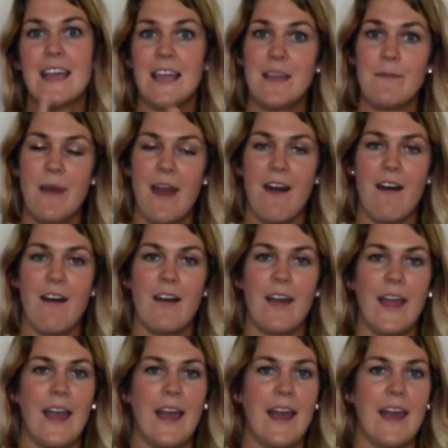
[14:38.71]
email
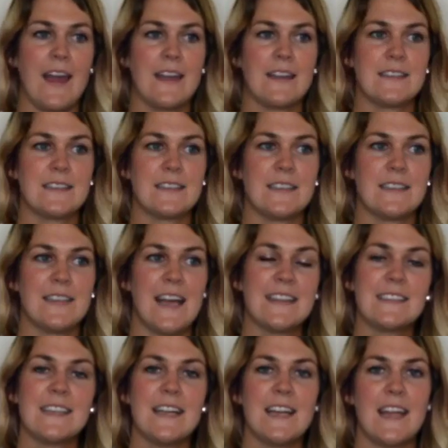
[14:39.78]
and
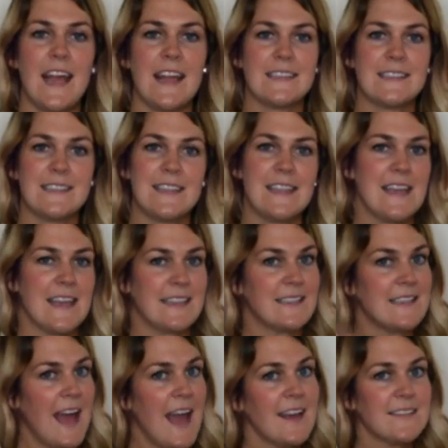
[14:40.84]
tested it against the
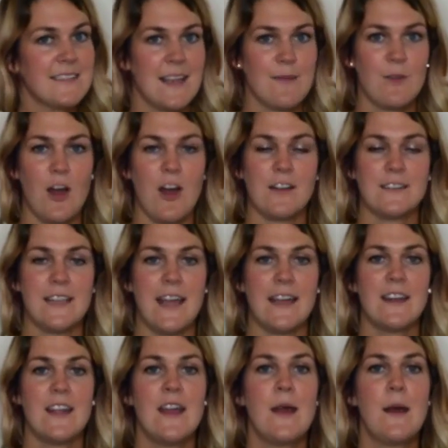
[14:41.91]
exact same
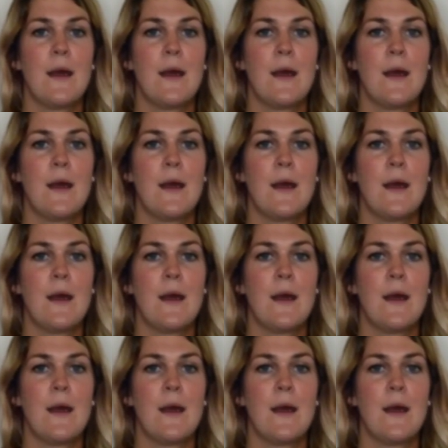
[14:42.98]
content,